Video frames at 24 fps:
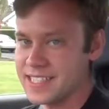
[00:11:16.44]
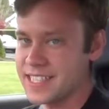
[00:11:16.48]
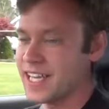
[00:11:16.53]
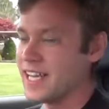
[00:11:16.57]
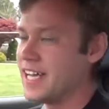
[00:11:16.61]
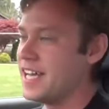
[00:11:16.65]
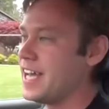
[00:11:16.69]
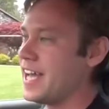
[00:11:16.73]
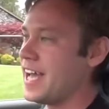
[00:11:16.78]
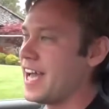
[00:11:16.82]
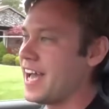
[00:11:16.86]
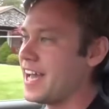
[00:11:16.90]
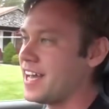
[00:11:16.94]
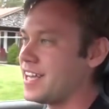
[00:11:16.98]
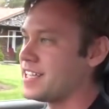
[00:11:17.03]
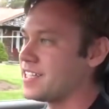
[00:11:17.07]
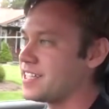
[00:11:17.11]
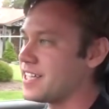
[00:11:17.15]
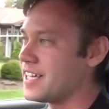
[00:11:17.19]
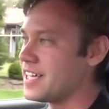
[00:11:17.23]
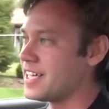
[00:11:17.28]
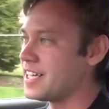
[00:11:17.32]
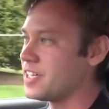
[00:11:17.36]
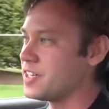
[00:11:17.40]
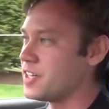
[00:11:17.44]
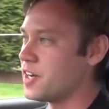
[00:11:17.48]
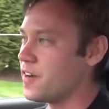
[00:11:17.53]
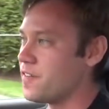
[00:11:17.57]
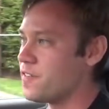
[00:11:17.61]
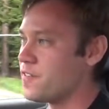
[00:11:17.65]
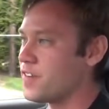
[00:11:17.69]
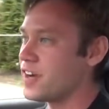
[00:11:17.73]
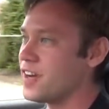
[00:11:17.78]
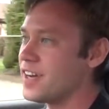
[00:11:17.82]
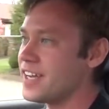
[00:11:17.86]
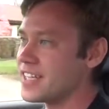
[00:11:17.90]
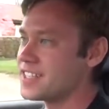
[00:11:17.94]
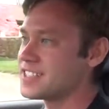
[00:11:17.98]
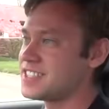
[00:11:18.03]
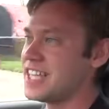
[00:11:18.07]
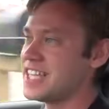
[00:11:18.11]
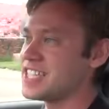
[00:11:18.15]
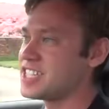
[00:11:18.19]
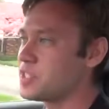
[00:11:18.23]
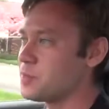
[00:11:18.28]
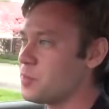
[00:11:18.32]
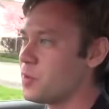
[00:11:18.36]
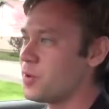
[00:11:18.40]
and very
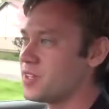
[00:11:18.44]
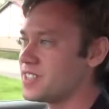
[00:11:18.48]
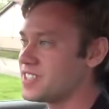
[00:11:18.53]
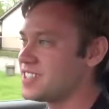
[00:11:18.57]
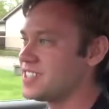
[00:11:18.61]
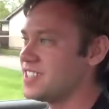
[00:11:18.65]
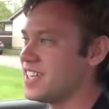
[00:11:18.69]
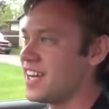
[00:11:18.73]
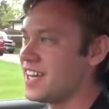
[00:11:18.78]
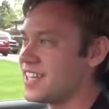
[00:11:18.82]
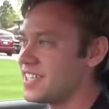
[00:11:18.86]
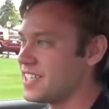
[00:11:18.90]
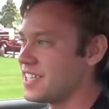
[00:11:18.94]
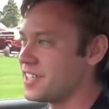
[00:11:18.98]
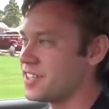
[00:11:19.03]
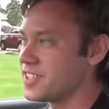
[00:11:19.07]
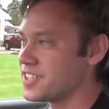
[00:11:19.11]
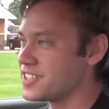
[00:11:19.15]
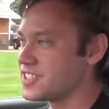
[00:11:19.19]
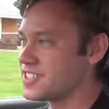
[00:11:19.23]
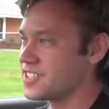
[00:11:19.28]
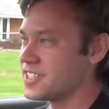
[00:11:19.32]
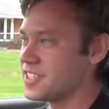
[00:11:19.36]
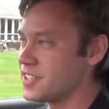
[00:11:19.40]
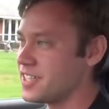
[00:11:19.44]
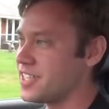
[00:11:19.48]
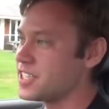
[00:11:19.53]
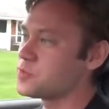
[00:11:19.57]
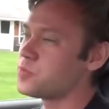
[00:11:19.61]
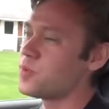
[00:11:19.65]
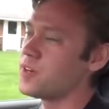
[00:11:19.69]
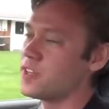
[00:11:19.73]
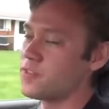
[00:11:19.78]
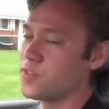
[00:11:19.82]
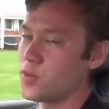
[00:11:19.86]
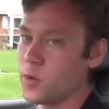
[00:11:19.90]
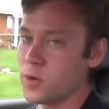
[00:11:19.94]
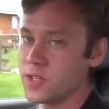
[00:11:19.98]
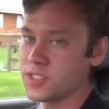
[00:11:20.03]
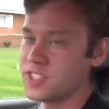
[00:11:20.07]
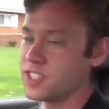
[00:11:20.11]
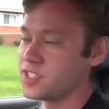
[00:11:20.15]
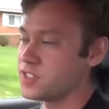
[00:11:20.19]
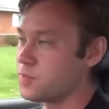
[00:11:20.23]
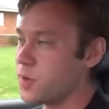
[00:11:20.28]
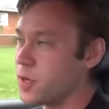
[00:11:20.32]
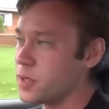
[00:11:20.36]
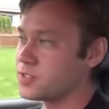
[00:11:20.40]
accessible. It's not, you know, there's this one, of course,
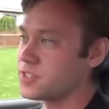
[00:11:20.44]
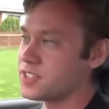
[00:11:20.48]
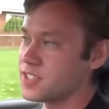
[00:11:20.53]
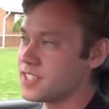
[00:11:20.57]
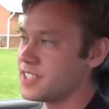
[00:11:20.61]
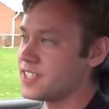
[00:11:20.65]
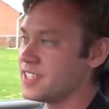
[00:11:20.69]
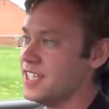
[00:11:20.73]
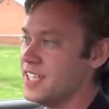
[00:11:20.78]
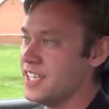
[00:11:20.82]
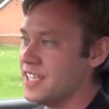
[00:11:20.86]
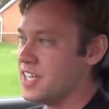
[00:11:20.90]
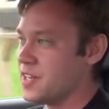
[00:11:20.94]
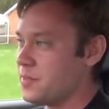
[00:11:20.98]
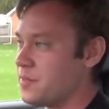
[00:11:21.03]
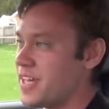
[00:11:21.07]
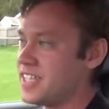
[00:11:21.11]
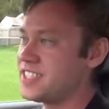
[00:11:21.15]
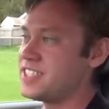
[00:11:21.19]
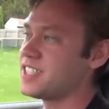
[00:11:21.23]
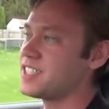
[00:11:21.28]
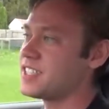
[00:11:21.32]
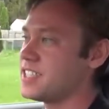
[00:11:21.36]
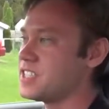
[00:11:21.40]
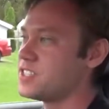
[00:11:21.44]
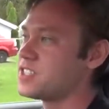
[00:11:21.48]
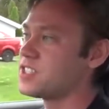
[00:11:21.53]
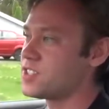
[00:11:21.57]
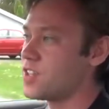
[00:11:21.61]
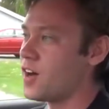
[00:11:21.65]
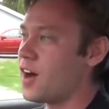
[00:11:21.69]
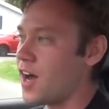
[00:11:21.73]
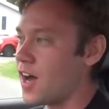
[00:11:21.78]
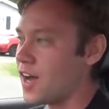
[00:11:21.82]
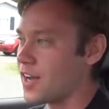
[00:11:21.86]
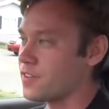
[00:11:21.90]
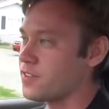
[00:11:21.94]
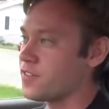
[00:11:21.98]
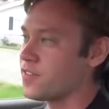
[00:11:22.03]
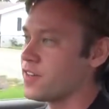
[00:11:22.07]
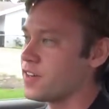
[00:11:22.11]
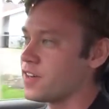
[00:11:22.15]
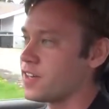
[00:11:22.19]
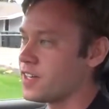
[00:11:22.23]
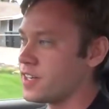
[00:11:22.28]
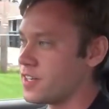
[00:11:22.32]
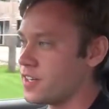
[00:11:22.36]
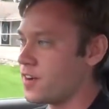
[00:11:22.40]
is mostly basically stock
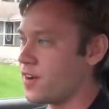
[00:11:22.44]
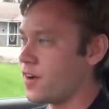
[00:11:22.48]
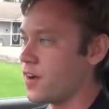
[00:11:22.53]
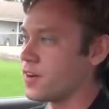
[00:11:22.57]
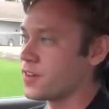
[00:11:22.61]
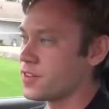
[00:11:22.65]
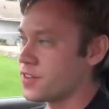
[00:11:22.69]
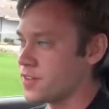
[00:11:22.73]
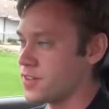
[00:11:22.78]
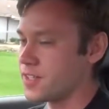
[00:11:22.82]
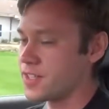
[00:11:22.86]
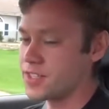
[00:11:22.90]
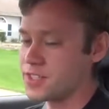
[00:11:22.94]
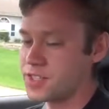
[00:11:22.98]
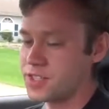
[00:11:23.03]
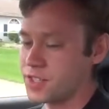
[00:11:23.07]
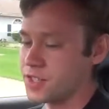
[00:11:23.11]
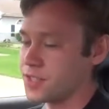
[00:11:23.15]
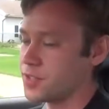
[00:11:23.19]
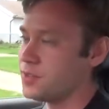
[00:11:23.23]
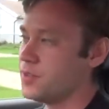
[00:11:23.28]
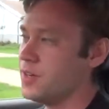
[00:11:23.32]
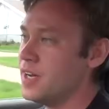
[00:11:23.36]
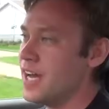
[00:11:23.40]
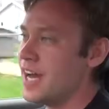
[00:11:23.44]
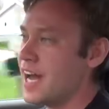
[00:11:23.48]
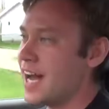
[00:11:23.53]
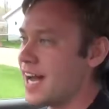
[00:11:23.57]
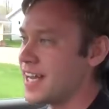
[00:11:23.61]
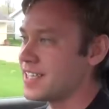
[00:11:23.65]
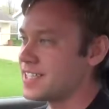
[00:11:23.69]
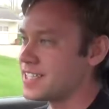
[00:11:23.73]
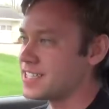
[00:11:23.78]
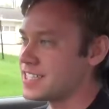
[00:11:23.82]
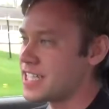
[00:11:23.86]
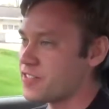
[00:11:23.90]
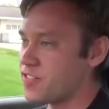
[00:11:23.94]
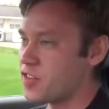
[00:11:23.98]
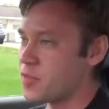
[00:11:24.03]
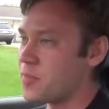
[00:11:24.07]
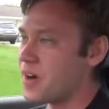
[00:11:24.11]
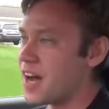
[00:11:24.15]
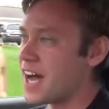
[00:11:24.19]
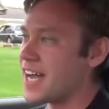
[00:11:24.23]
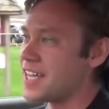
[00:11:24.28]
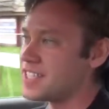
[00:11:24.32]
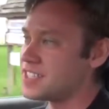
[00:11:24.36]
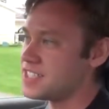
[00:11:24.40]
for an R32. It does have a
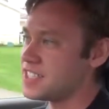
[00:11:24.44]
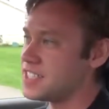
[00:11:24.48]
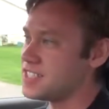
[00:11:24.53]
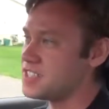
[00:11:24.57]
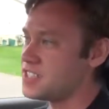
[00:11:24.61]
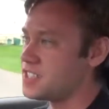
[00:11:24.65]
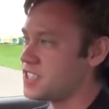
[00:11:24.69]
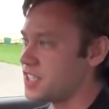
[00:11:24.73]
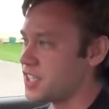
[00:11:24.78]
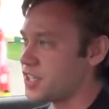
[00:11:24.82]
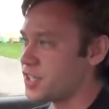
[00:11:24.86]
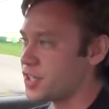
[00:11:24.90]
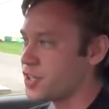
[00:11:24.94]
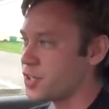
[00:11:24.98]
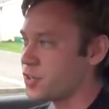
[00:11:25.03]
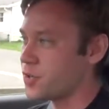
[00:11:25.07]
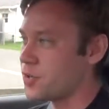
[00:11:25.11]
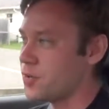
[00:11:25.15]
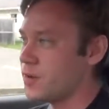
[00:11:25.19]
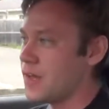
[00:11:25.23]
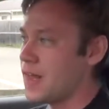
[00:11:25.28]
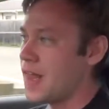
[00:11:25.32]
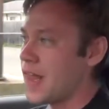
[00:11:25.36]
Mines ECU,